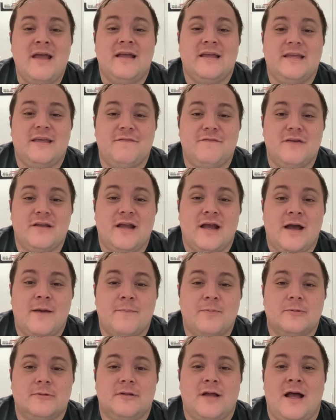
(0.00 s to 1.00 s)
giving
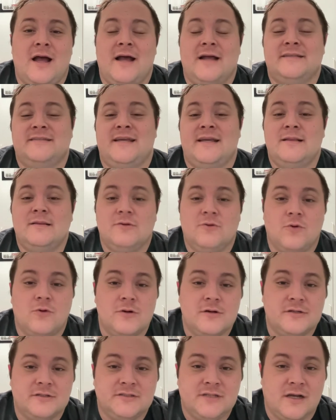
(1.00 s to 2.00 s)
up Talen
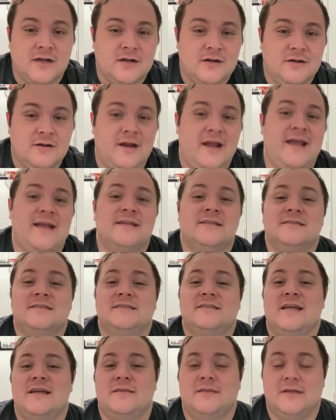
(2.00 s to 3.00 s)
Horton-Tucker and
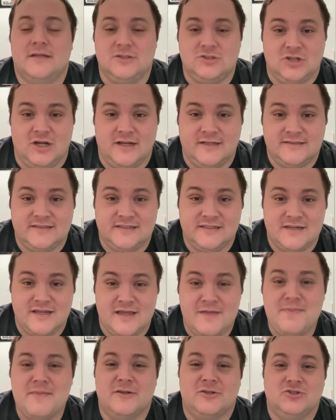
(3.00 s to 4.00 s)
Stanley Johnson
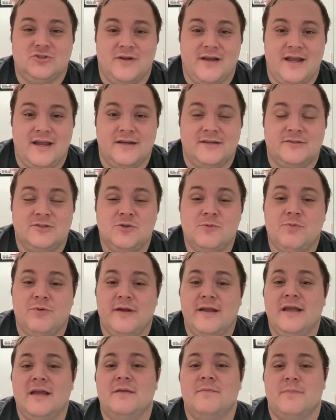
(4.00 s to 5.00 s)
in the trade to
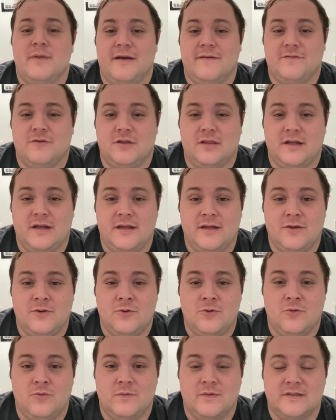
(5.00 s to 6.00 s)
bring in Beverly,
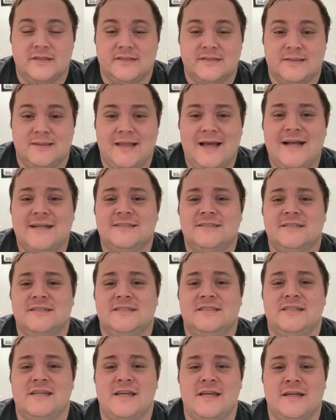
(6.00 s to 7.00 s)
who was last
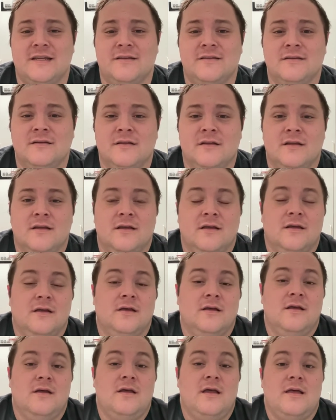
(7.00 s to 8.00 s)
seen
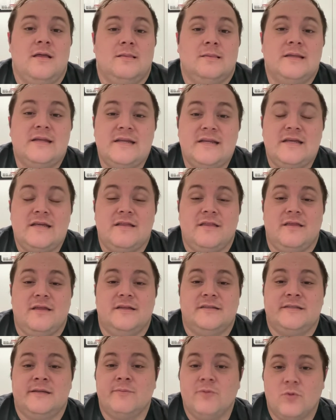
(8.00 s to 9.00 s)
leading the
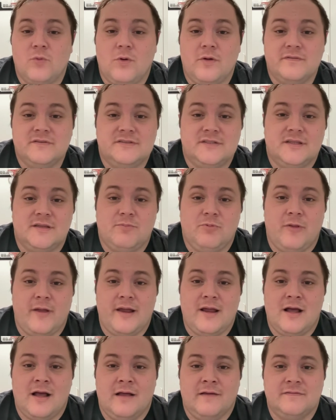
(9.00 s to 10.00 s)
Timberwolves to the
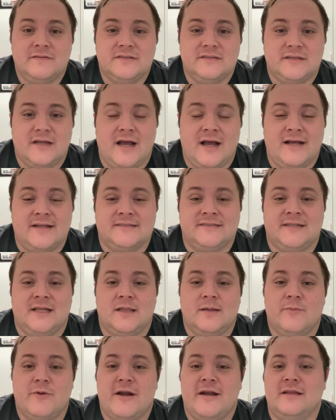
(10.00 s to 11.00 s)
playoffs,
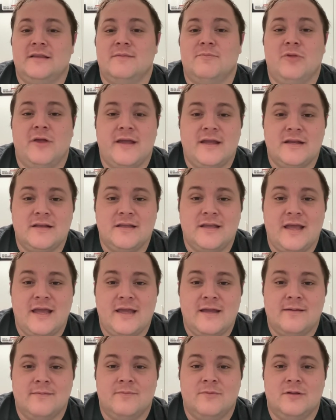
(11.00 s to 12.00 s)
celebrating the play-in
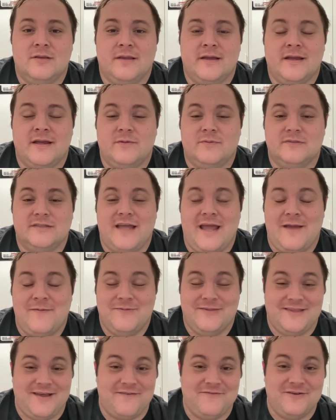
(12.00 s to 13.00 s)
game like it was Game
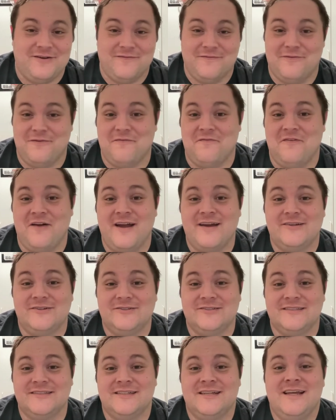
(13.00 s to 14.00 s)
7 of the
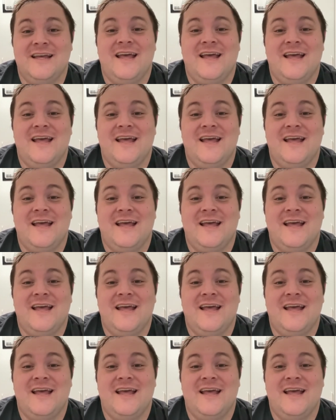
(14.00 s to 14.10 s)
Finals,